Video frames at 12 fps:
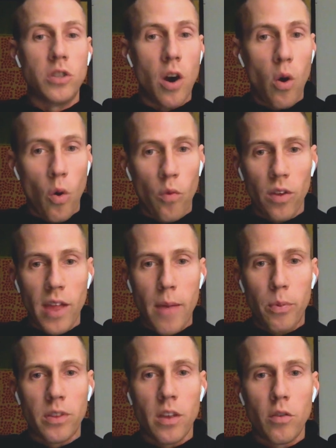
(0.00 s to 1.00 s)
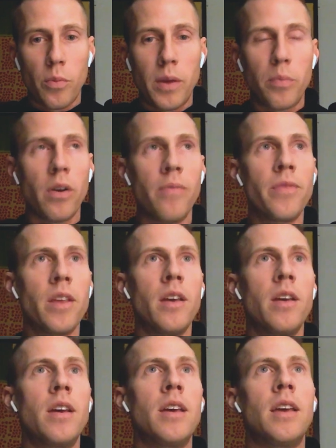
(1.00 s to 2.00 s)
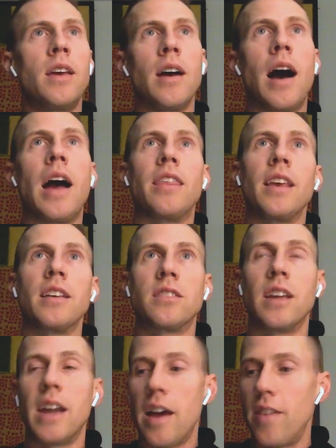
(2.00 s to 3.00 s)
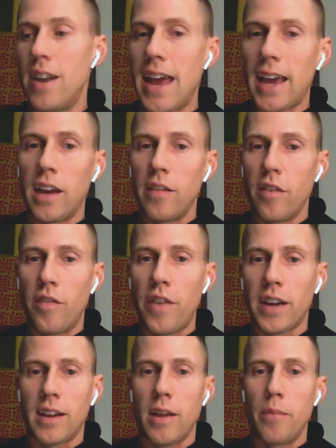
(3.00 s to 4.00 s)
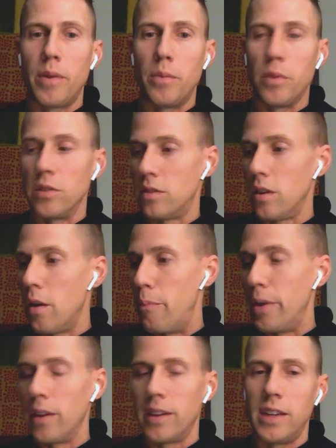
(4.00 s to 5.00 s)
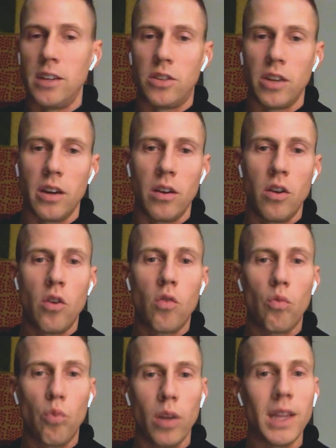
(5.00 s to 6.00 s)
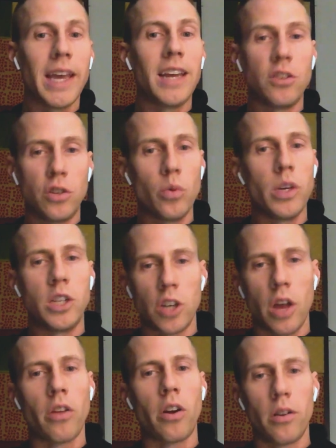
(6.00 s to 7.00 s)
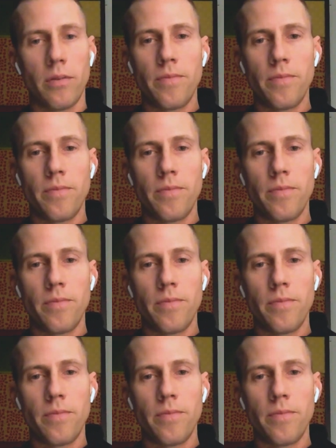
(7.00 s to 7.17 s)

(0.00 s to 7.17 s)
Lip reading: no overlap with other people, I think is going to have a negative effect on people's ability to relate to each other.